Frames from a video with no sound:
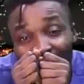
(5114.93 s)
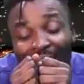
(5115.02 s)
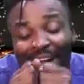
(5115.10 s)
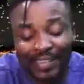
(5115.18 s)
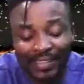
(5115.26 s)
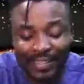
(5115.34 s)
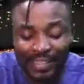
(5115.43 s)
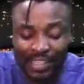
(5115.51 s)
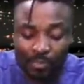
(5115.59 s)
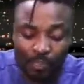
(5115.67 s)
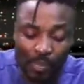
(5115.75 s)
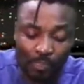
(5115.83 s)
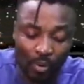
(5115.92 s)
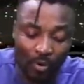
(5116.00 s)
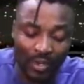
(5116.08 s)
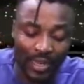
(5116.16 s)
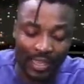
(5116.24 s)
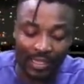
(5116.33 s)
And these people
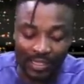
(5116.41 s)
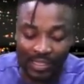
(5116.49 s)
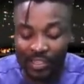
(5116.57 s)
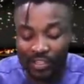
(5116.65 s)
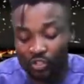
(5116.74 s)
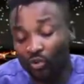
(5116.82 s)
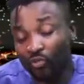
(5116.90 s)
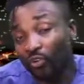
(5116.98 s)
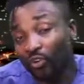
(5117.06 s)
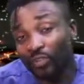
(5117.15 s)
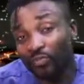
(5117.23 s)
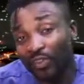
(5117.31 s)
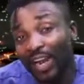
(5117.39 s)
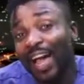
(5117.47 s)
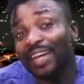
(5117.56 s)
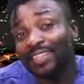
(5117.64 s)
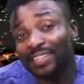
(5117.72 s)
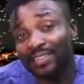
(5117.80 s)
where they kill so for the
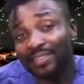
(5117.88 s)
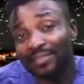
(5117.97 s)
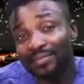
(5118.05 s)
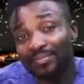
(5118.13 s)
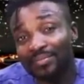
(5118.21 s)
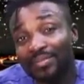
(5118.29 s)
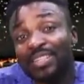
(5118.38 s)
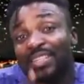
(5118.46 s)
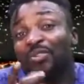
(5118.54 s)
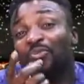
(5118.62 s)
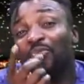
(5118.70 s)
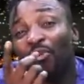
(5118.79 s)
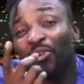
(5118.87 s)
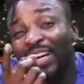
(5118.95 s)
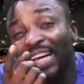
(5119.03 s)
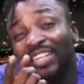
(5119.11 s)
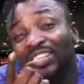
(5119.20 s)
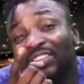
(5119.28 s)
flight, they say one
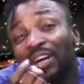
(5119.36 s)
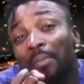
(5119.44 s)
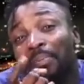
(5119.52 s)
Nigeria